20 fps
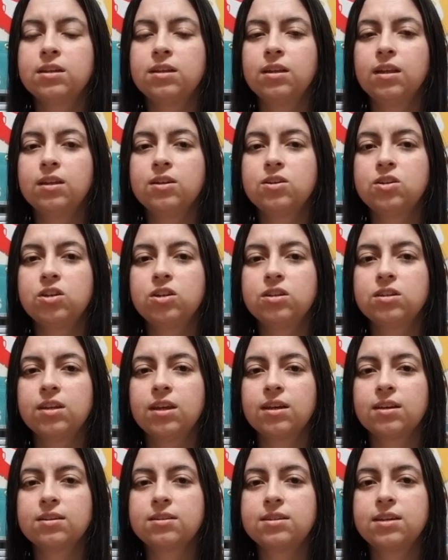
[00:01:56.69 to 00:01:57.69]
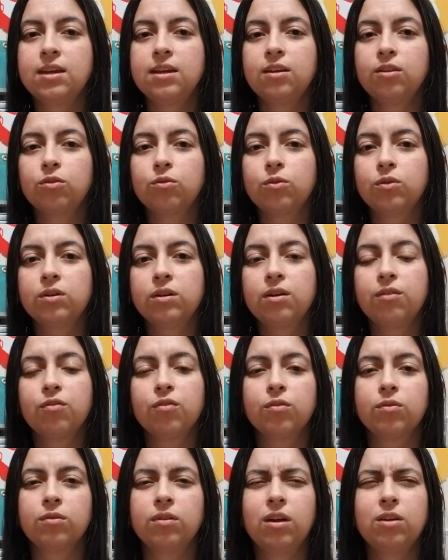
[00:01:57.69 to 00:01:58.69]
And then she's like seeing it through
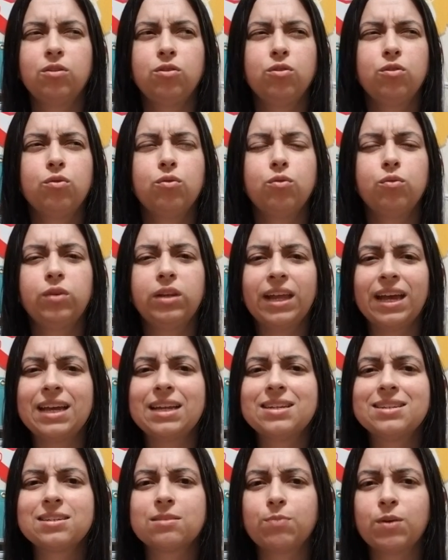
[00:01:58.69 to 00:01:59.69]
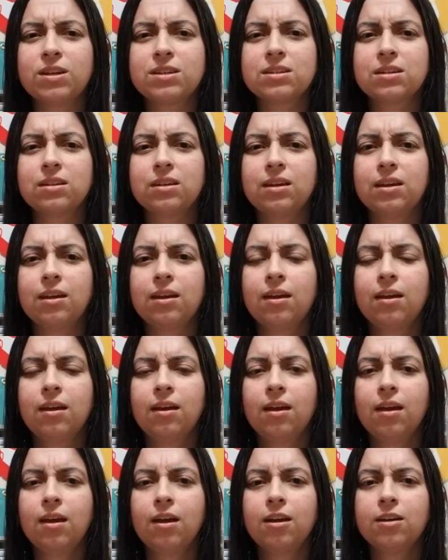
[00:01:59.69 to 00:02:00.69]
a new lens, basically.
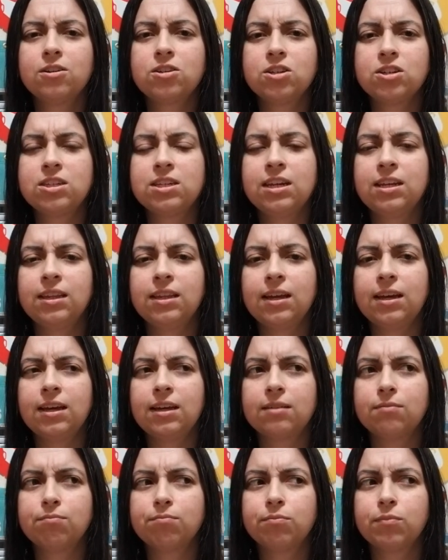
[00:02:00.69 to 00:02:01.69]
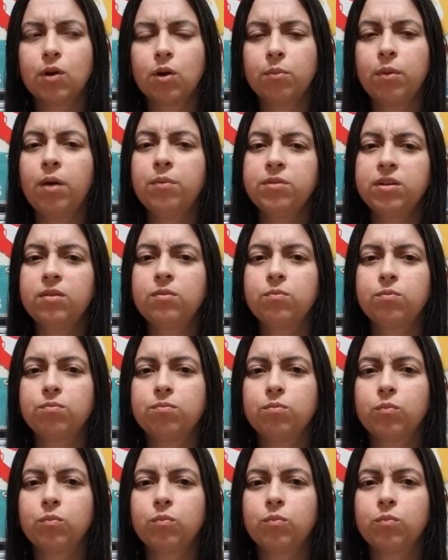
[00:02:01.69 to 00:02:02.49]
She's seeing that her mom did